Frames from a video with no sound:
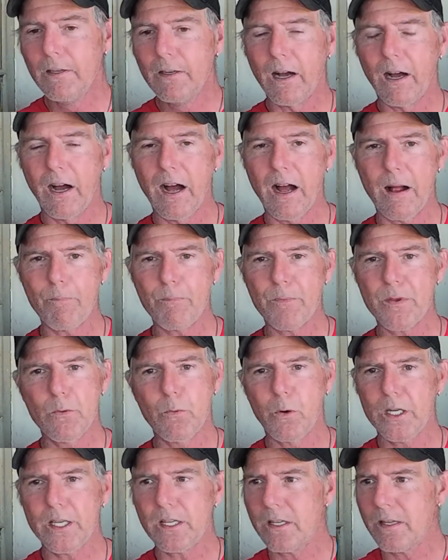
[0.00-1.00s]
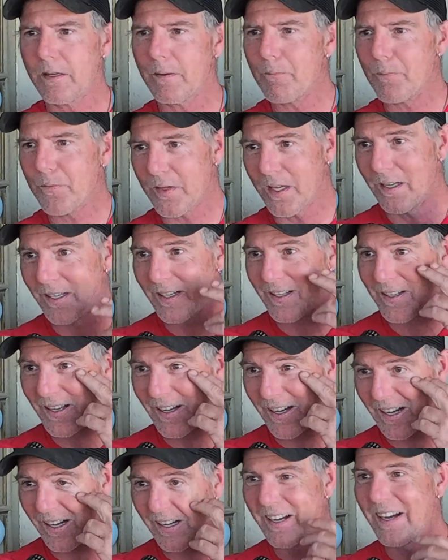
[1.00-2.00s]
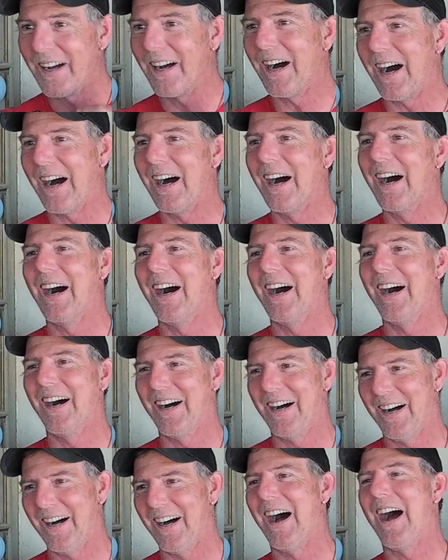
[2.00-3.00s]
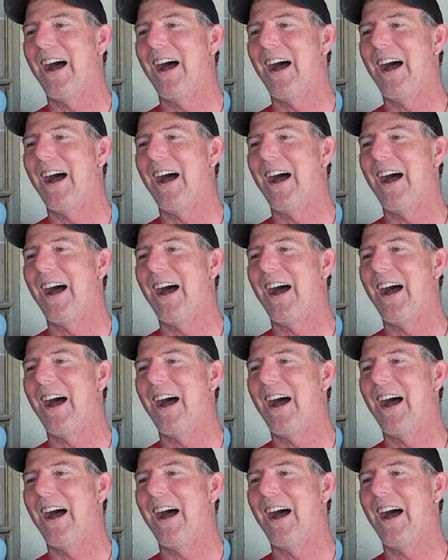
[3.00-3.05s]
That's upsetting a whole lot of people that bought property. In the